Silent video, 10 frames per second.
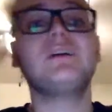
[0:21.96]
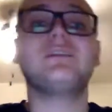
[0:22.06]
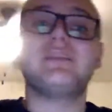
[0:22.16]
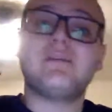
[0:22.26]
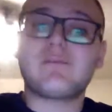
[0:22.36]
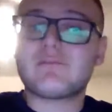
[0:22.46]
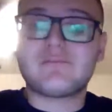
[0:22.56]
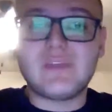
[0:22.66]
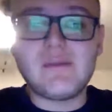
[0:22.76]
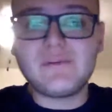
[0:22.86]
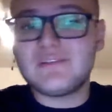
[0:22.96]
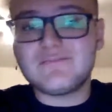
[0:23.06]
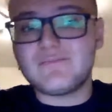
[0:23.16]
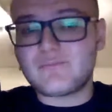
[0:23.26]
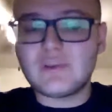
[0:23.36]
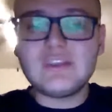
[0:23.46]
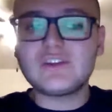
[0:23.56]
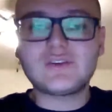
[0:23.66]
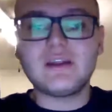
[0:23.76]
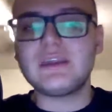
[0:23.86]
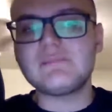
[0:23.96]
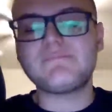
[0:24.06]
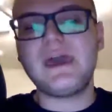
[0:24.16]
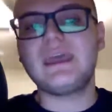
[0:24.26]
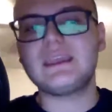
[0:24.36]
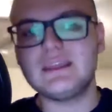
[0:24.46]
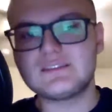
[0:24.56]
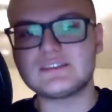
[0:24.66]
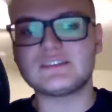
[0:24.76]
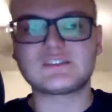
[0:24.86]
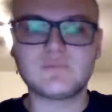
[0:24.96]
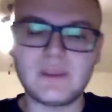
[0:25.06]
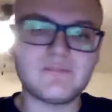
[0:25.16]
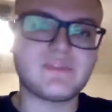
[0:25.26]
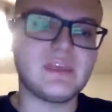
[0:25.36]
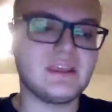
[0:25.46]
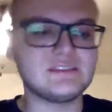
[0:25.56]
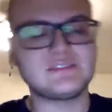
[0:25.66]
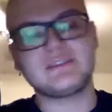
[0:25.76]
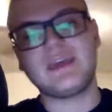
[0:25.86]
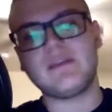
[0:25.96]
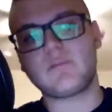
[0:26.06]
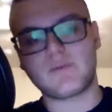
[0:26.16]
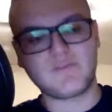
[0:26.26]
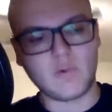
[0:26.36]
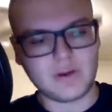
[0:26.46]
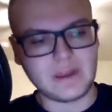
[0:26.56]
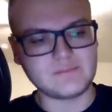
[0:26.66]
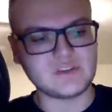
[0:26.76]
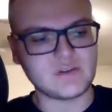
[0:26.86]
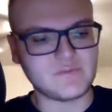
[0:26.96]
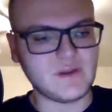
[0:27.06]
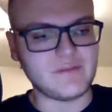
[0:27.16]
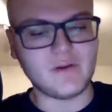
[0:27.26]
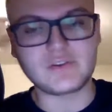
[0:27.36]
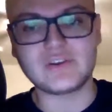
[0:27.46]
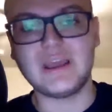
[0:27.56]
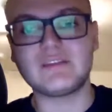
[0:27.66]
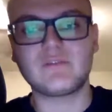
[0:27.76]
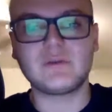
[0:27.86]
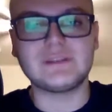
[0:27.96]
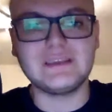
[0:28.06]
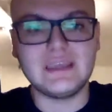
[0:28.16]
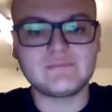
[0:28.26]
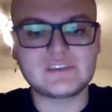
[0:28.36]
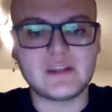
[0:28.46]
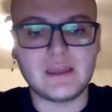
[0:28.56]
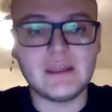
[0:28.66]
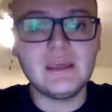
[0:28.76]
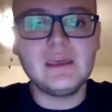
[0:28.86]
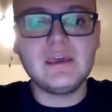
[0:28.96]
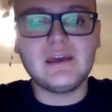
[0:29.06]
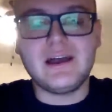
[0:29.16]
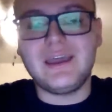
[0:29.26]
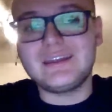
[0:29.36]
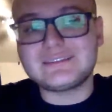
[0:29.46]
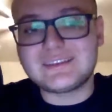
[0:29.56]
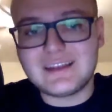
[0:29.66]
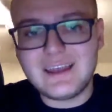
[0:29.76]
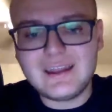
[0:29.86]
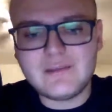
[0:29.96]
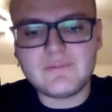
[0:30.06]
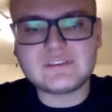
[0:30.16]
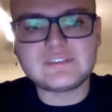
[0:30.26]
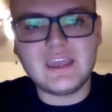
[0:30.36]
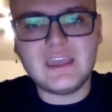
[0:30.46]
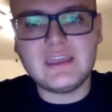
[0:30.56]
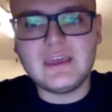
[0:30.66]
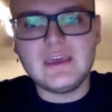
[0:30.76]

They've been really trying to get back into the swing of things. They were 4 games under 500 entering the game tonight. And tonight it was a